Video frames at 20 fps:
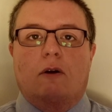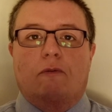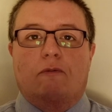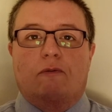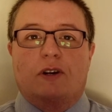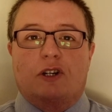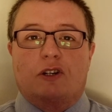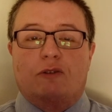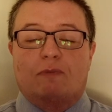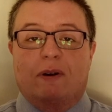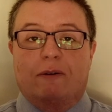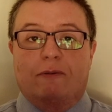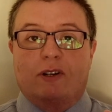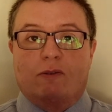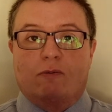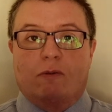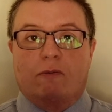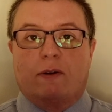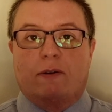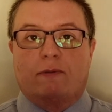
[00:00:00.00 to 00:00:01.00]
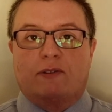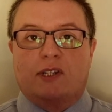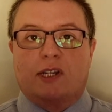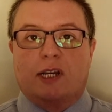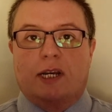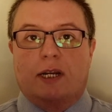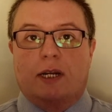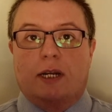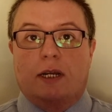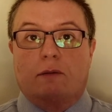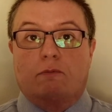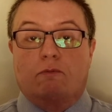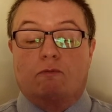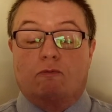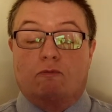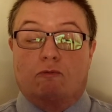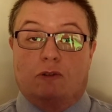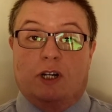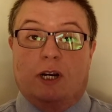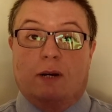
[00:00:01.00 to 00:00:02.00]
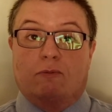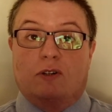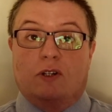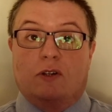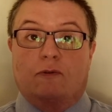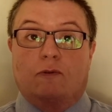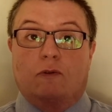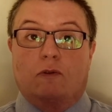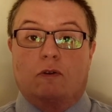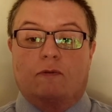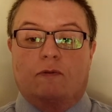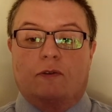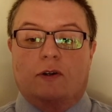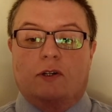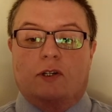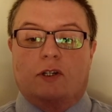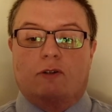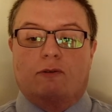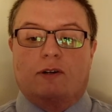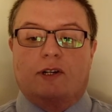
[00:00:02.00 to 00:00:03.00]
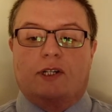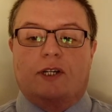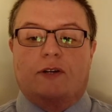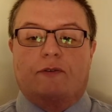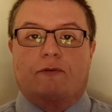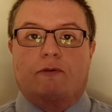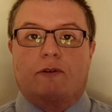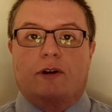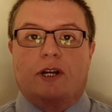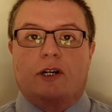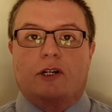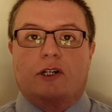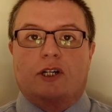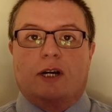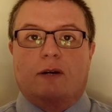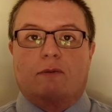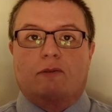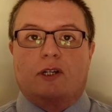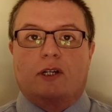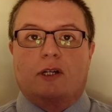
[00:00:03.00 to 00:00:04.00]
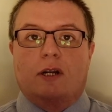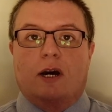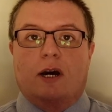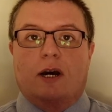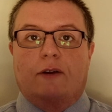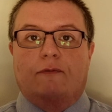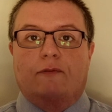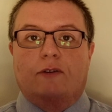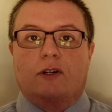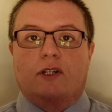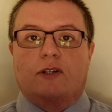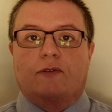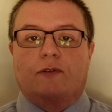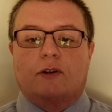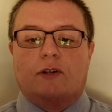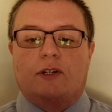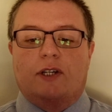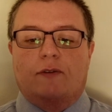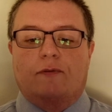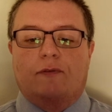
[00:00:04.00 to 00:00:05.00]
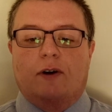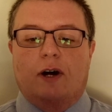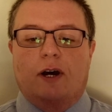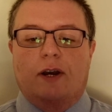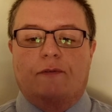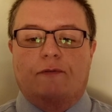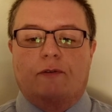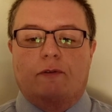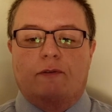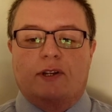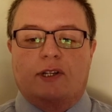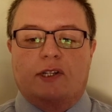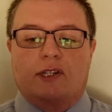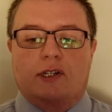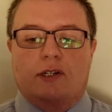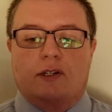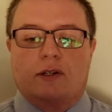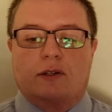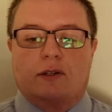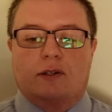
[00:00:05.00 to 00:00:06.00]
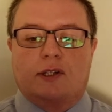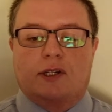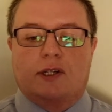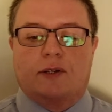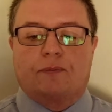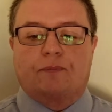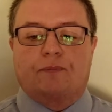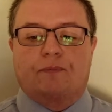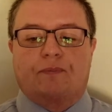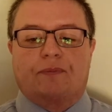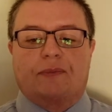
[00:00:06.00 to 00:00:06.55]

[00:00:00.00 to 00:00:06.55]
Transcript: which mirrors what we've seen in chapter 4, verse 23, and chapter 9, verse 35, for instance.